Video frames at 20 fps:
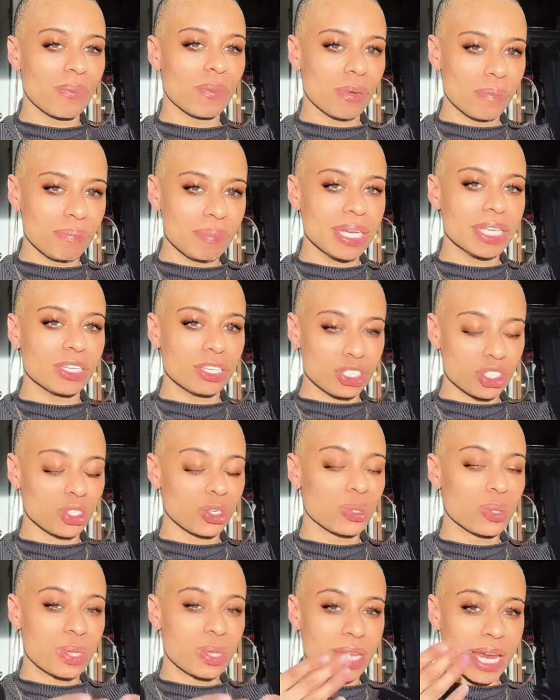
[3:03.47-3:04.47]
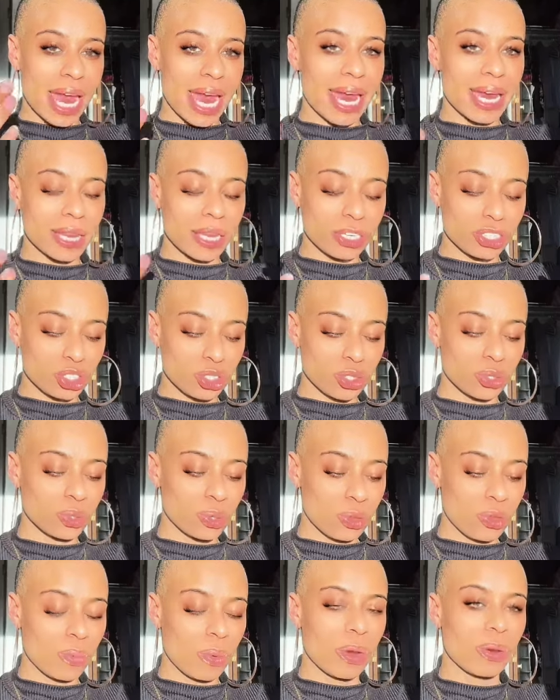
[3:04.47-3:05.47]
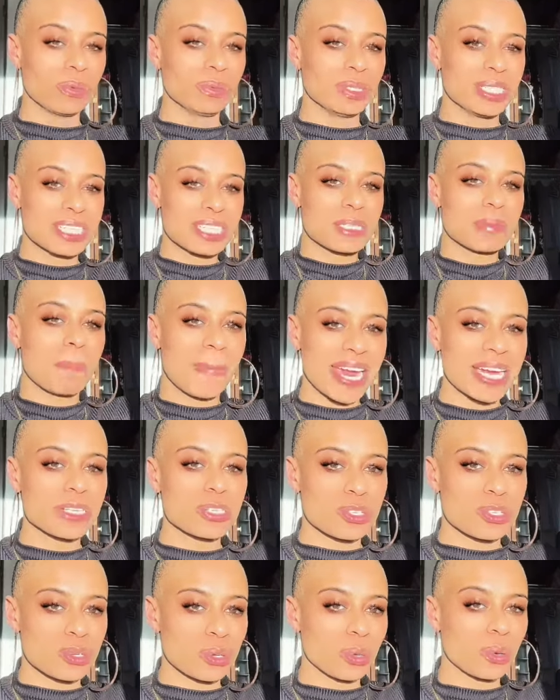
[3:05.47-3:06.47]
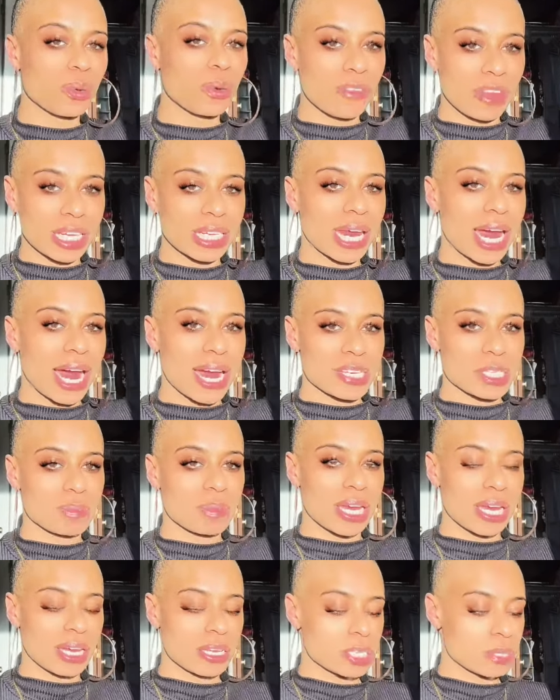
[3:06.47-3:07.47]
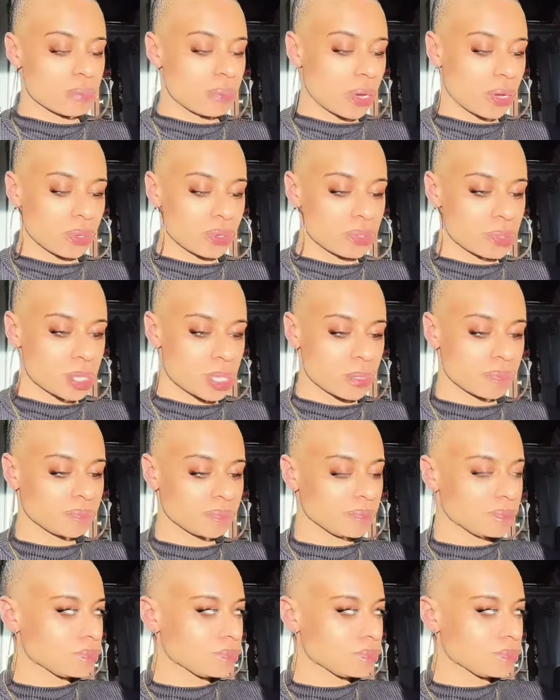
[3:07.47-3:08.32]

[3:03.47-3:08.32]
will meet the truth and the truth will dismantle the lies being exposed